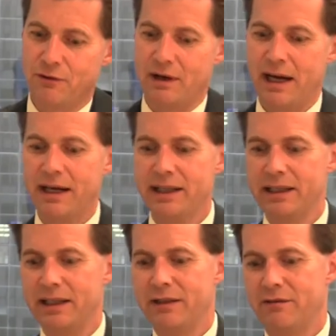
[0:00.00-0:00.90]
for
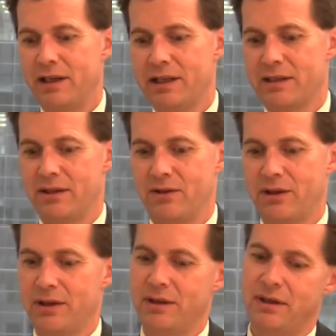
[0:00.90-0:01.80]
any investor
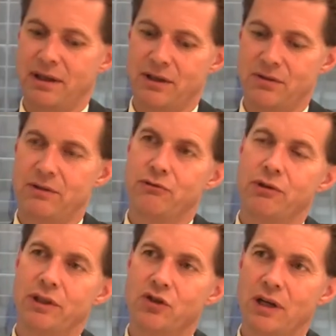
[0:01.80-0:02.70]
looking at their sort of
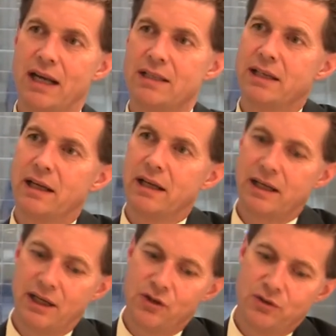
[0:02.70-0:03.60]
traditional asset
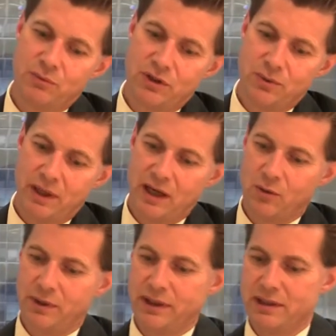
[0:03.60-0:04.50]
allocation between
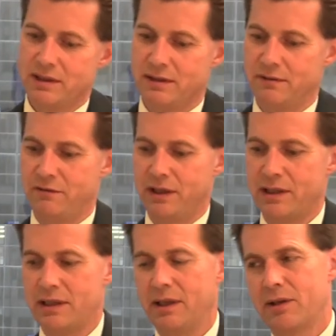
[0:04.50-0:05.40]
equities,
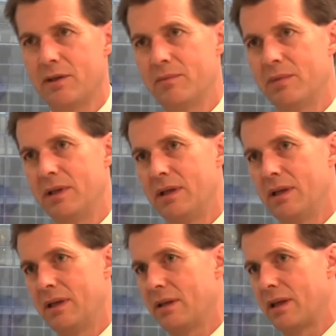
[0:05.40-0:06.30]
fixed income,
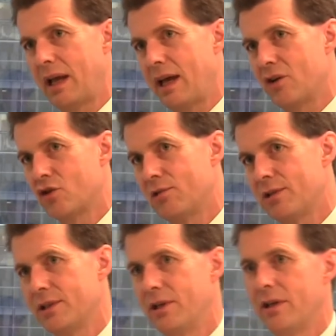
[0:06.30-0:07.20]
and cash or
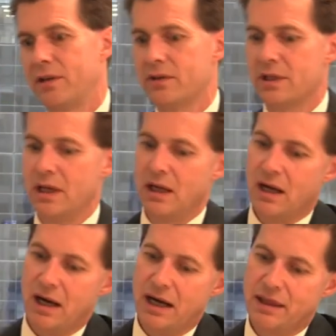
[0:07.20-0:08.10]
alternatives,
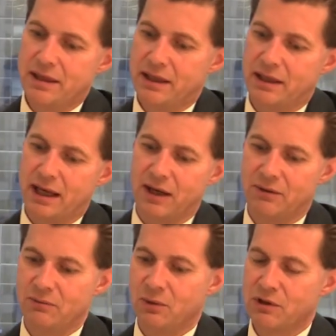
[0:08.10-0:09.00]
I think that
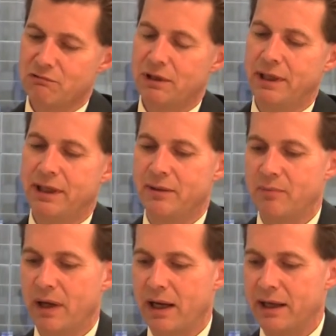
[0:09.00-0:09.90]
what's really
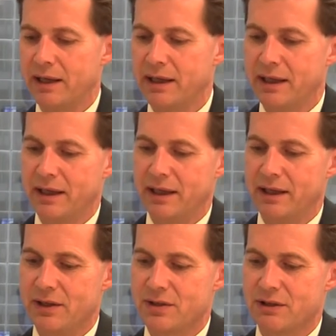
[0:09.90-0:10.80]
compelling
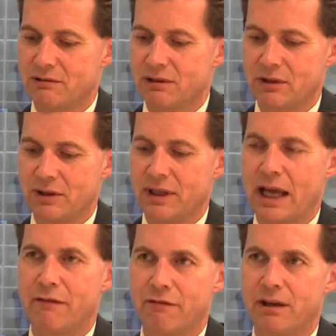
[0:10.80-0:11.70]
is to look at
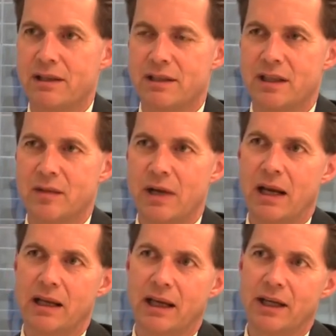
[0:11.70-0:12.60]
that fixed income
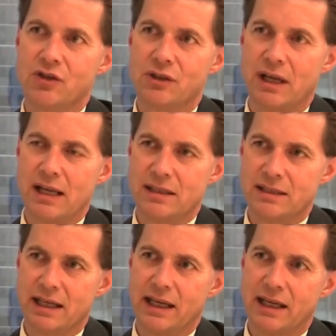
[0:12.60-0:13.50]
allocation and to
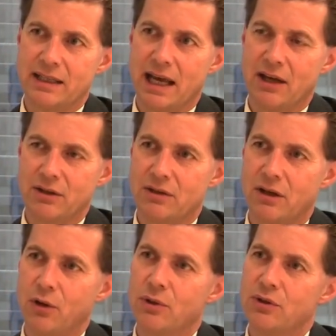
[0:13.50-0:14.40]
take it down as
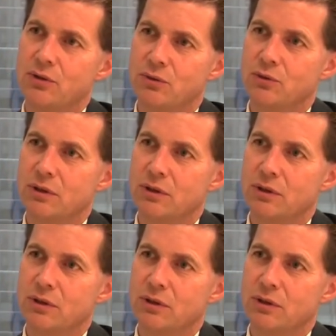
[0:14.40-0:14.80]
low as you,